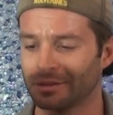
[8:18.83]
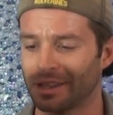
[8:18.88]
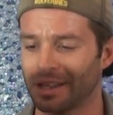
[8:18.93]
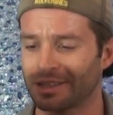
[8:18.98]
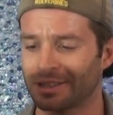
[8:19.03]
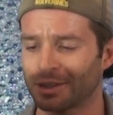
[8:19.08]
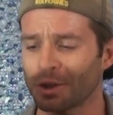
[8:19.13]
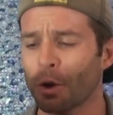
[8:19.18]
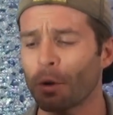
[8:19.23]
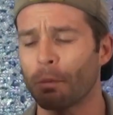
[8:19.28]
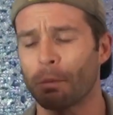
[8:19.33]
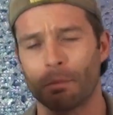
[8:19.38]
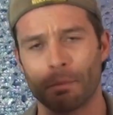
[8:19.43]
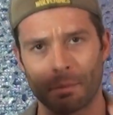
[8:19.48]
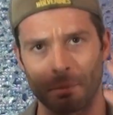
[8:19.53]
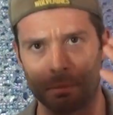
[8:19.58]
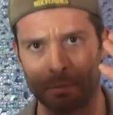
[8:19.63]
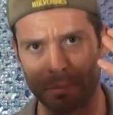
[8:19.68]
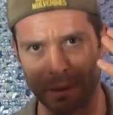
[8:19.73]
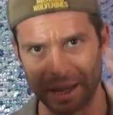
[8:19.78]
it's so
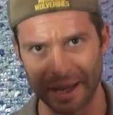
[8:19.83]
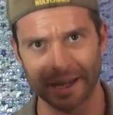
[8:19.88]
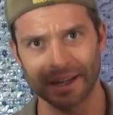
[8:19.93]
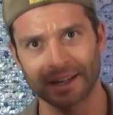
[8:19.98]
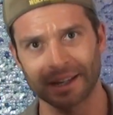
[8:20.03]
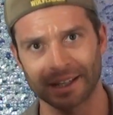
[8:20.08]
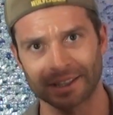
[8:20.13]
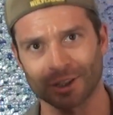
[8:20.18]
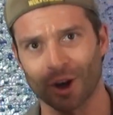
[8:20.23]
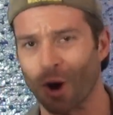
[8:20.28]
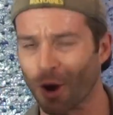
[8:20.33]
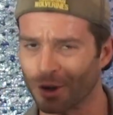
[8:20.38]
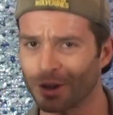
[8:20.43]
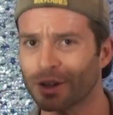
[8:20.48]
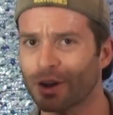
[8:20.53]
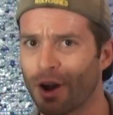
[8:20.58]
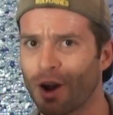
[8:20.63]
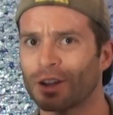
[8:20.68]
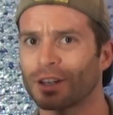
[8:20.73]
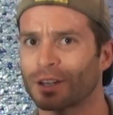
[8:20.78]
big, it's hard
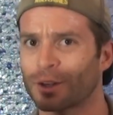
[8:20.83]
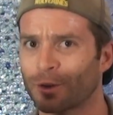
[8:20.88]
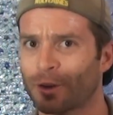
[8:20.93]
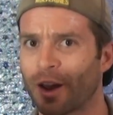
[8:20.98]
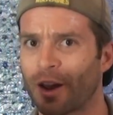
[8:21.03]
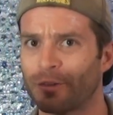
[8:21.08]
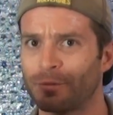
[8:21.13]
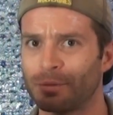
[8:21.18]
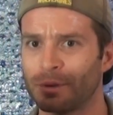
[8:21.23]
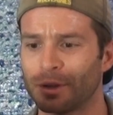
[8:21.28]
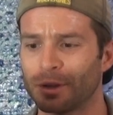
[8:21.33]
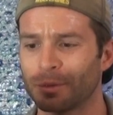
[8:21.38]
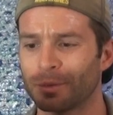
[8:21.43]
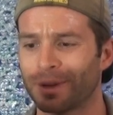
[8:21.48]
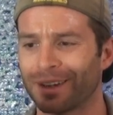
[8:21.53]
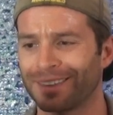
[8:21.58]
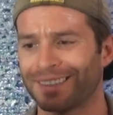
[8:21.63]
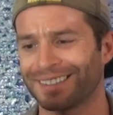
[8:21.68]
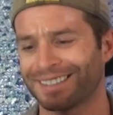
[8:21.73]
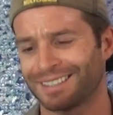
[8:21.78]
to call it a craft beer,
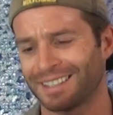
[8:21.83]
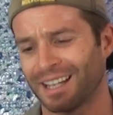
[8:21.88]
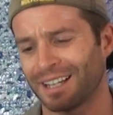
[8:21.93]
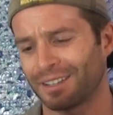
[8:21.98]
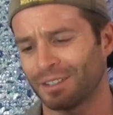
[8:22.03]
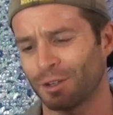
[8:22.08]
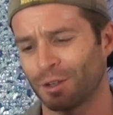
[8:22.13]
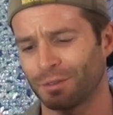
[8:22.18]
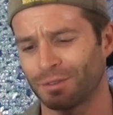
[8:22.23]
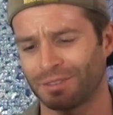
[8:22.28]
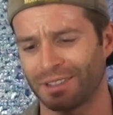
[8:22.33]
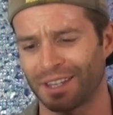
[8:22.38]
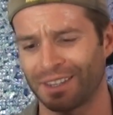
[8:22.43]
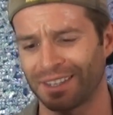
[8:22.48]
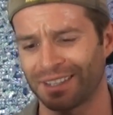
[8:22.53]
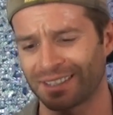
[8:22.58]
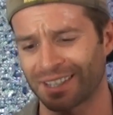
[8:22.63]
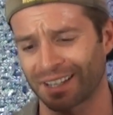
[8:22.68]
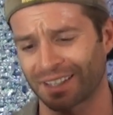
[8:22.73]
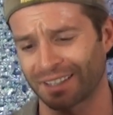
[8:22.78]
but I think
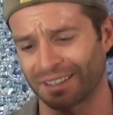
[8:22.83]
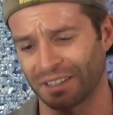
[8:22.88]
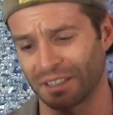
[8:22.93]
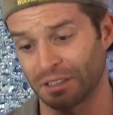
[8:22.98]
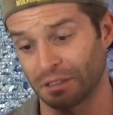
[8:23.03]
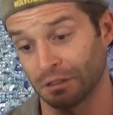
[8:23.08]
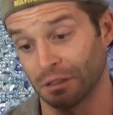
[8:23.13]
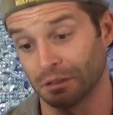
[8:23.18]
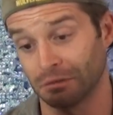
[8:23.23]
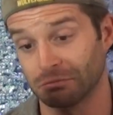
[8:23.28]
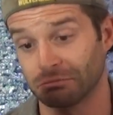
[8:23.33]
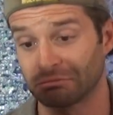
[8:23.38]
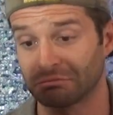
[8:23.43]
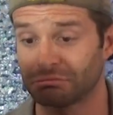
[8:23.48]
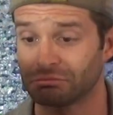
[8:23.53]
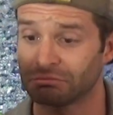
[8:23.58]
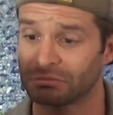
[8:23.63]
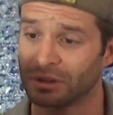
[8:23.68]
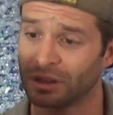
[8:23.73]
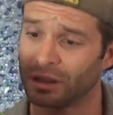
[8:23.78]
technically it did.
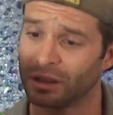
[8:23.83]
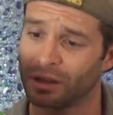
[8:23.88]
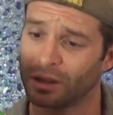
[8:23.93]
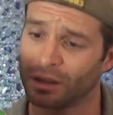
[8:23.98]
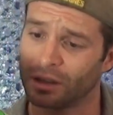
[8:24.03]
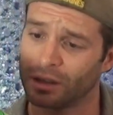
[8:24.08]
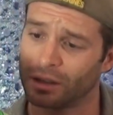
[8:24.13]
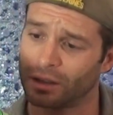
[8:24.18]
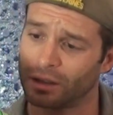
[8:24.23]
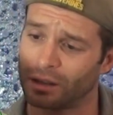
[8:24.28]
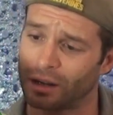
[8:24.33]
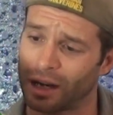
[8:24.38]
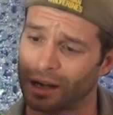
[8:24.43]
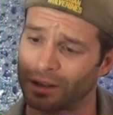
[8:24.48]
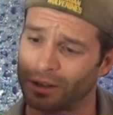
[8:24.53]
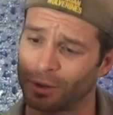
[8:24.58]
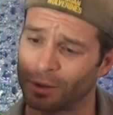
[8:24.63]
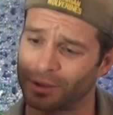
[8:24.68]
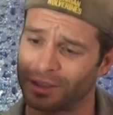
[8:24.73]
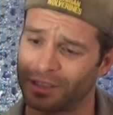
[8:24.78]
I
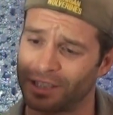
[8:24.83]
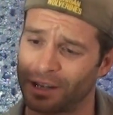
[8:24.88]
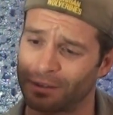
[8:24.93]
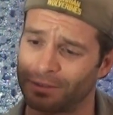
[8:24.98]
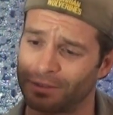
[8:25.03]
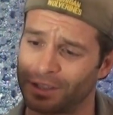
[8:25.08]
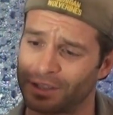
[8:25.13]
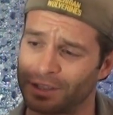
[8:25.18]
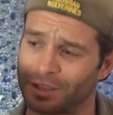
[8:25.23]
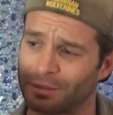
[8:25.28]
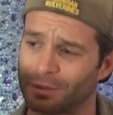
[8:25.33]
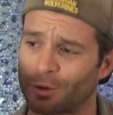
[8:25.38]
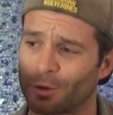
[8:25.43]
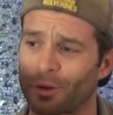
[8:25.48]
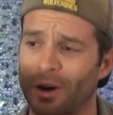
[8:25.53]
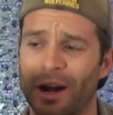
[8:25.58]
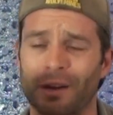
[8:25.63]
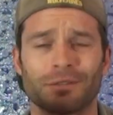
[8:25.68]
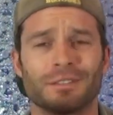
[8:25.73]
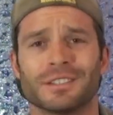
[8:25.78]
don't know what the definition of
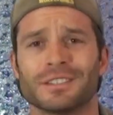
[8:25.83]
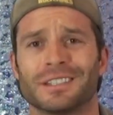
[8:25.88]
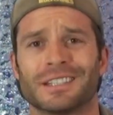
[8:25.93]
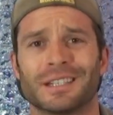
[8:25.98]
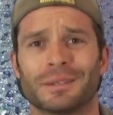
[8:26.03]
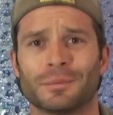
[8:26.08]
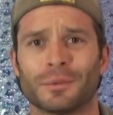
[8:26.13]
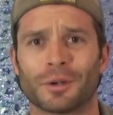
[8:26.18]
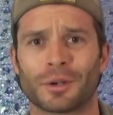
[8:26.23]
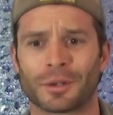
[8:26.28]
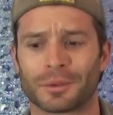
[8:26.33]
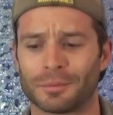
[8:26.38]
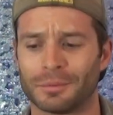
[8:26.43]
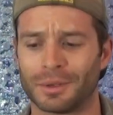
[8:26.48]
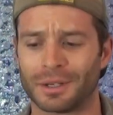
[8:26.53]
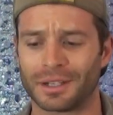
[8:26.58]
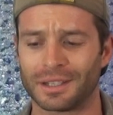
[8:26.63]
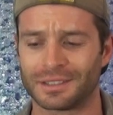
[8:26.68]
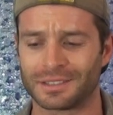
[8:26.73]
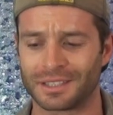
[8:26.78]
craft is anymore,
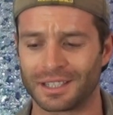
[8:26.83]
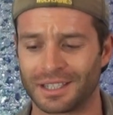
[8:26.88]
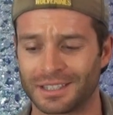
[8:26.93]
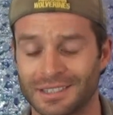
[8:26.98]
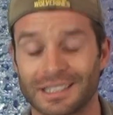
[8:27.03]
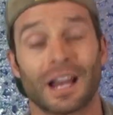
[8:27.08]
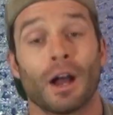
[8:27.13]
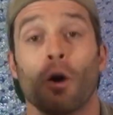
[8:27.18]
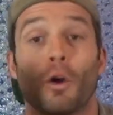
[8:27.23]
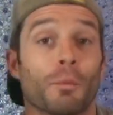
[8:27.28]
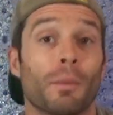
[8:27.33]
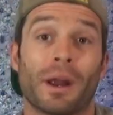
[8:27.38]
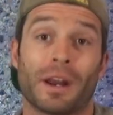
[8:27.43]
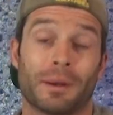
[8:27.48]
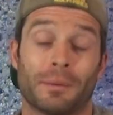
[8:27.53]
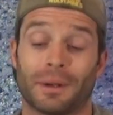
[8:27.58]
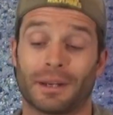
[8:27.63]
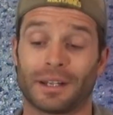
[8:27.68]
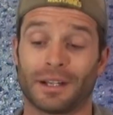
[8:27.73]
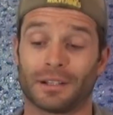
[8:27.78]
but it's not owned by
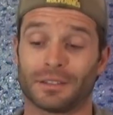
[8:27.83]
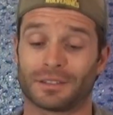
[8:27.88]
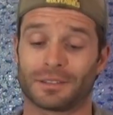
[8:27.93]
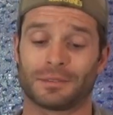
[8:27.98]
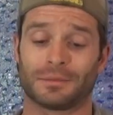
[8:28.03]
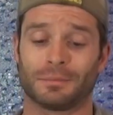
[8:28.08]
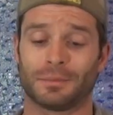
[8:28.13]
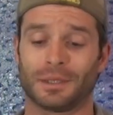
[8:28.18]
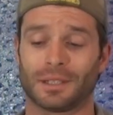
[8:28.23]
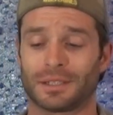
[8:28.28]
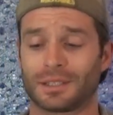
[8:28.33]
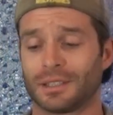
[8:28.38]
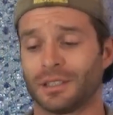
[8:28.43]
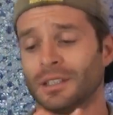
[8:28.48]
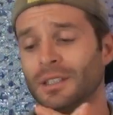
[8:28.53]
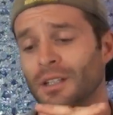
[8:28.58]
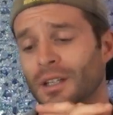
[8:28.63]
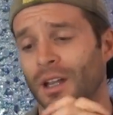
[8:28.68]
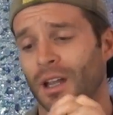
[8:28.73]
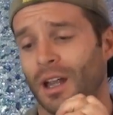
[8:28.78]
anybody else. But
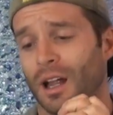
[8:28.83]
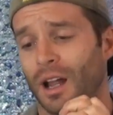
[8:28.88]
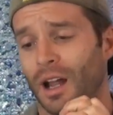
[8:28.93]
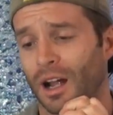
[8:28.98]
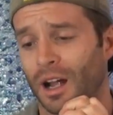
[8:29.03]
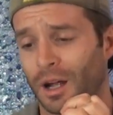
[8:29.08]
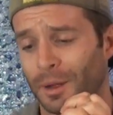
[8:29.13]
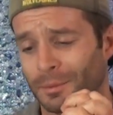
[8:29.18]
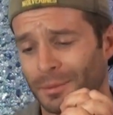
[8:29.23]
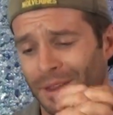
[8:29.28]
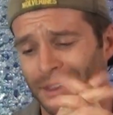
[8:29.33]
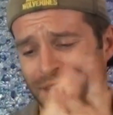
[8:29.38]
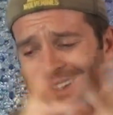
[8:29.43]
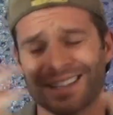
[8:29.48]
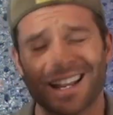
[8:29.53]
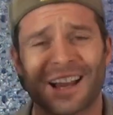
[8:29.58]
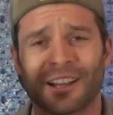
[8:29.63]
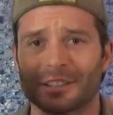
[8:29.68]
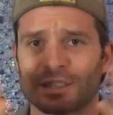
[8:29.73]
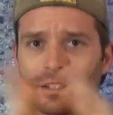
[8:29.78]

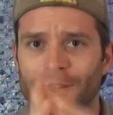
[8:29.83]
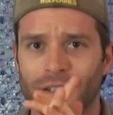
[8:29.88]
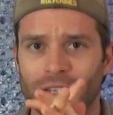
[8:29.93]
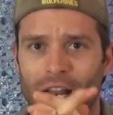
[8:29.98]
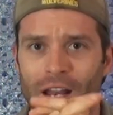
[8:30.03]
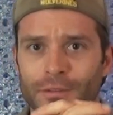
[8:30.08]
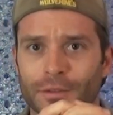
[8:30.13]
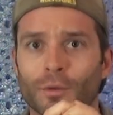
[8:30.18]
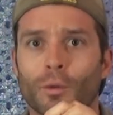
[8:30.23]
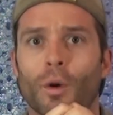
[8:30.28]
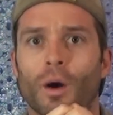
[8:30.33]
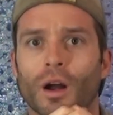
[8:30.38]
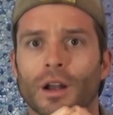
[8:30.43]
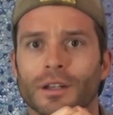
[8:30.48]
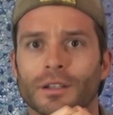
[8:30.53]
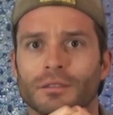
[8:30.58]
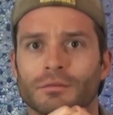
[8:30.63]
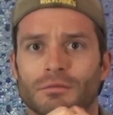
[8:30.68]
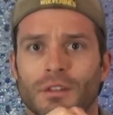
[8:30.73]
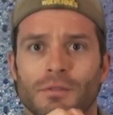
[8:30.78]
$1.79 for
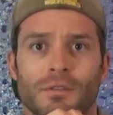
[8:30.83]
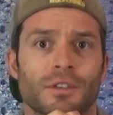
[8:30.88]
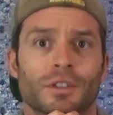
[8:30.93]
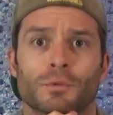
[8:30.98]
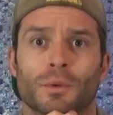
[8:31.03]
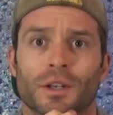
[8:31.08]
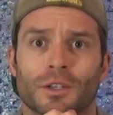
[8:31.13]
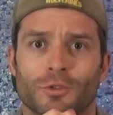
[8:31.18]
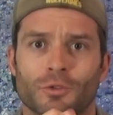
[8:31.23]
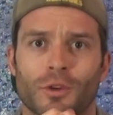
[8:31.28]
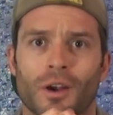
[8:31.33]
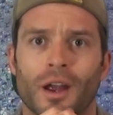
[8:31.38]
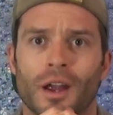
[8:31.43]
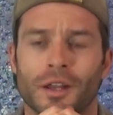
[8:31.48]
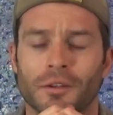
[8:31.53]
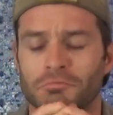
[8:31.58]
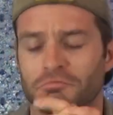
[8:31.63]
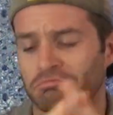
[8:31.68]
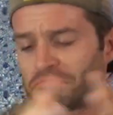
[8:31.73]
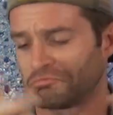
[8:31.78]
one, if you just want to
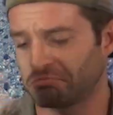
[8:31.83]
try it,